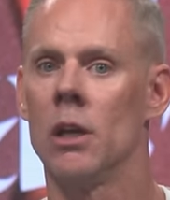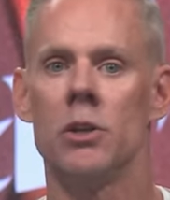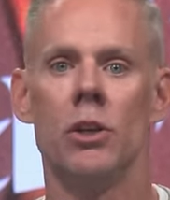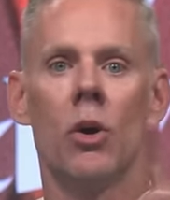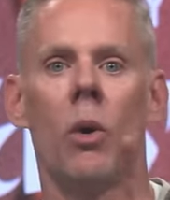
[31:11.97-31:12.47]

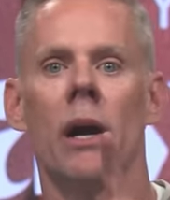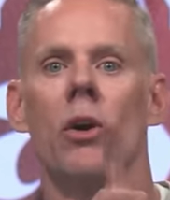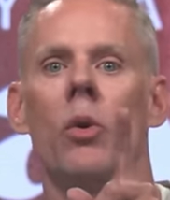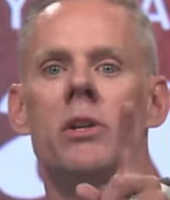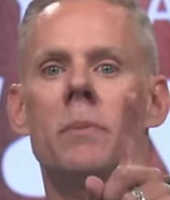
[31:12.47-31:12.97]
Do you know why? The
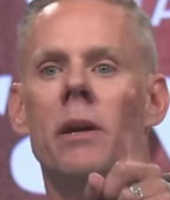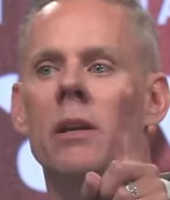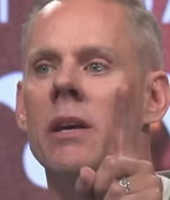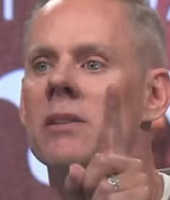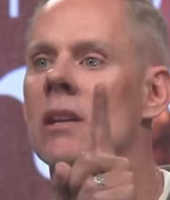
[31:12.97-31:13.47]
Holy
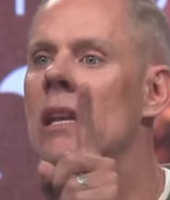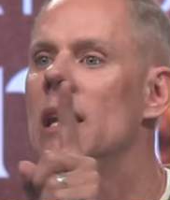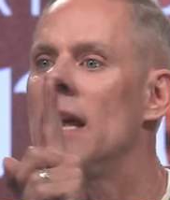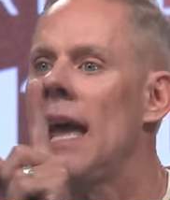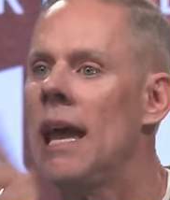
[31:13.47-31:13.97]
Spirit doesn't
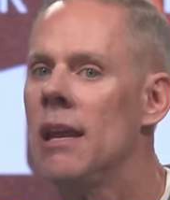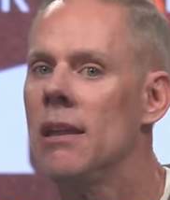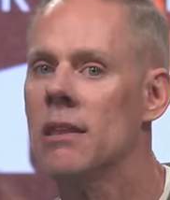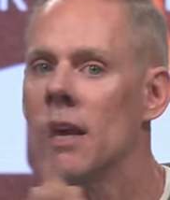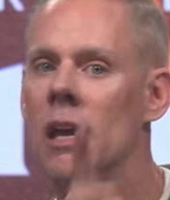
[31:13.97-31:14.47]
need
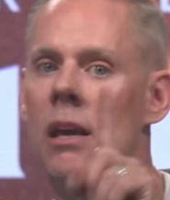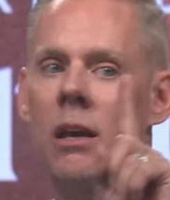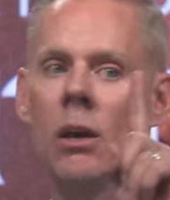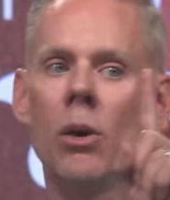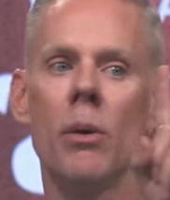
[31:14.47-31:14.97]
anything
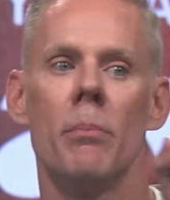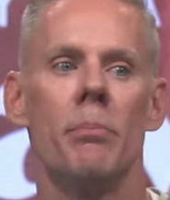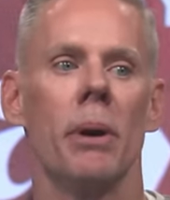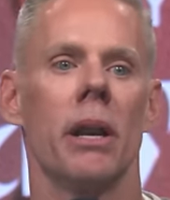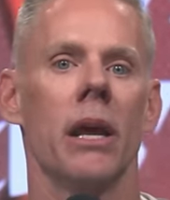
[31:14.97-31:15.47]

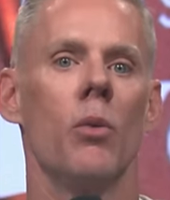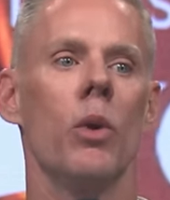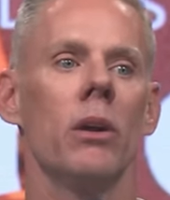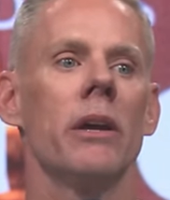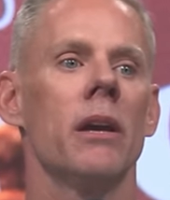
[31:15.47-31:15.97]
but a
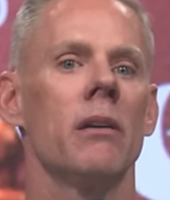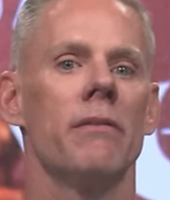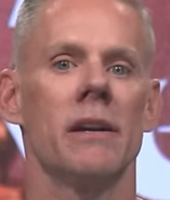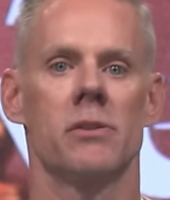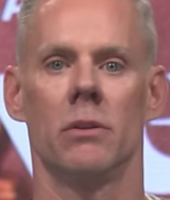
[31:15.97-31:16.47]
willing
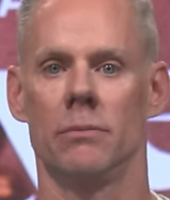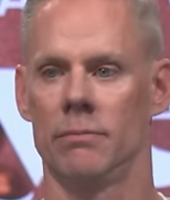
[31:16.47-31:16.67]
vessel.